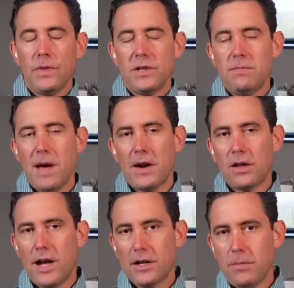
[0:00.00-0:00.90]
this
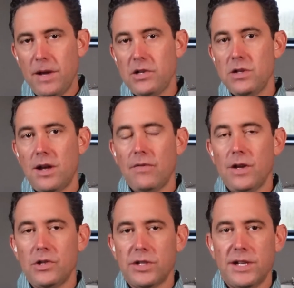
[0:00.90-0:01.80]
medical occupation
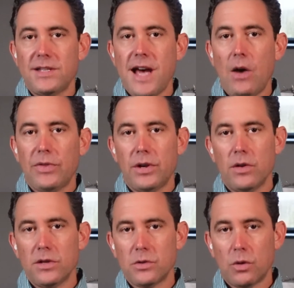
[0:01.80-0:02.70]
definition that's out there
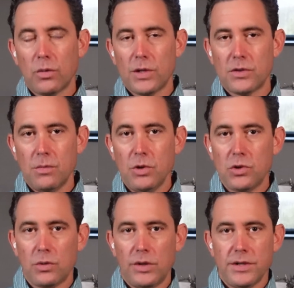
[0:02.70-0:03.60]
in this Northwestern
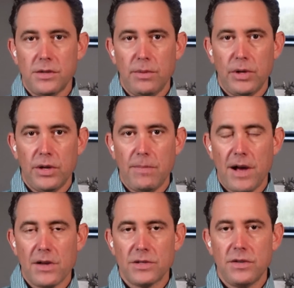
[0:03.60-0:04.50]
Mutual disability
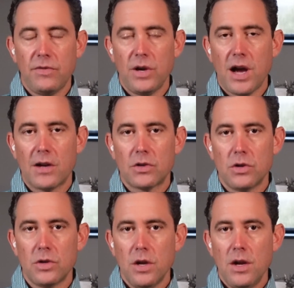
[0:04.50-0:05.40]
policy for doctors,